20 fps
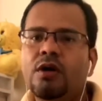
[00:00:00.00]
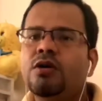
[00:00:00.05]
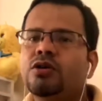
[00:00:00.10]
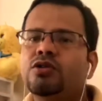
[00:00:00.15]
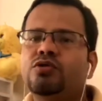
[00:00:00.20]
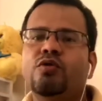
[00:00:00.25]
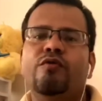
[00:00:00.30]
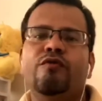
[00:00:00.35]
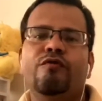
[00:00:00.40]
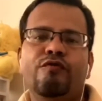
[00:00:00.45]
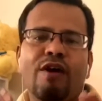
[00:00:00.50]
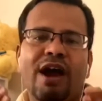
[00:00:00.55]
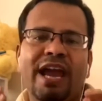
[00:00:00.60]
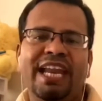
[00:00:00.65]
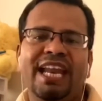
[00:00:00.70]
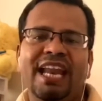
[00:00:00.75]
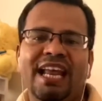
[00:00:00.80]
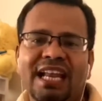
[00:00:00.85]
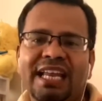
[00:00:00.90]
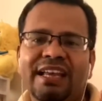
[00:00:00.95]
So
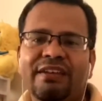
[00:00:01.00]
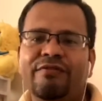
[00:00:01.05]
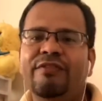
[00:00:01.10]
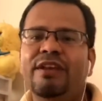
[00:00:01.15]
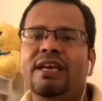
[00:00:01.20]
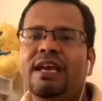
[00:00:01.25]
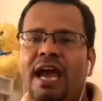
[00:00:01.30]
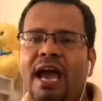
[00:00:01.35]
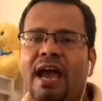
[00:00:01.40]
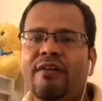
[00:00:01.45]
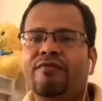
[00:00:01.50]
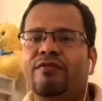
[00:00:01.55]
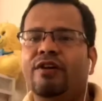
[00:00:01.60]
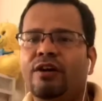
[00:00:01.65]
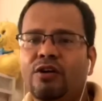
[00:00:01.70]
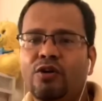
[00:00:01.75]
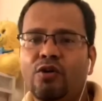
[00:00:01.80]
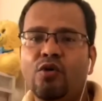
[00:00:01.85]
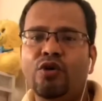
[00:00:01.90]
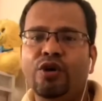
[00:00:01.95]
finally we have a
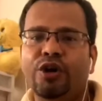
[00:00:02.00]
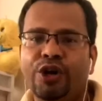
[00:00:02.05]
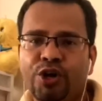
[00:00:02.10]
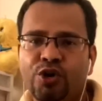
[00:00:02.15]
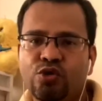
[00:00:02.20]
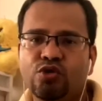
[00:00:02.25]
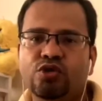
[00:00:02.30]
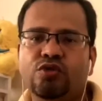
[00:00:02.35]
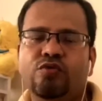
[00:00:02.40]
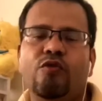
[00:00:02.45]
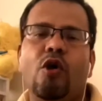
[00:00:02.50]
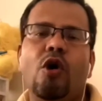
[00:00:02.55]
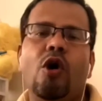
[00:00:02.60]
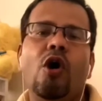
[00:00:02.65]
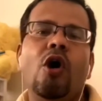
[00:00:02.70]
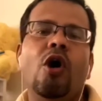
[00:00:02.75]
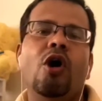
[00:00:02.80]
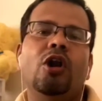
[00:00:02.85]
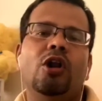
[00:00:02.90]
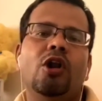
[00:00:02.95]
good news for
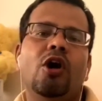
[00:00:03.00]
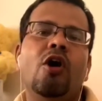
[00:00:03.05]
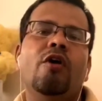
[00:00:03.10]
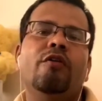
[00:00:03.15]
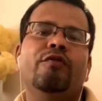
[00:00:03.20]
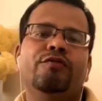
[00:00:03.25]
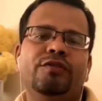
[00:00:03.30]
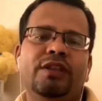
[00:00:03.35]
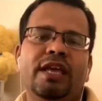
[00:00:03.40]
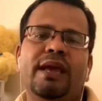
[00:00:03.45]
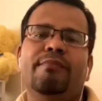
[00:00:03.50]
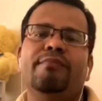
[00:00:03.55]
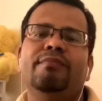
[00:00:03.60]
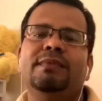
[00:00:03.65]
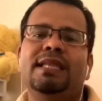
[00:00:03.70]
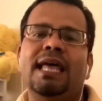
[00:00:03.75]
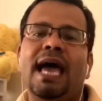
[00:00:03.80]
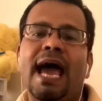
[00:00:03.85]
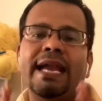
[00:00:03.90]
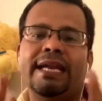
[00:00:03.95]
all of
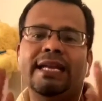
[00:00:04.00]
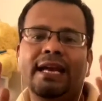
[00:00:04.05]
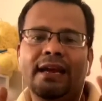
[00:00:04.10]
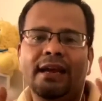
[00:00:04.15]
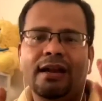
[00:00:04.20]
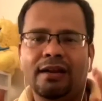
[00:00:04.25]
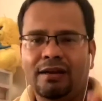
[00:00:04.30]
them that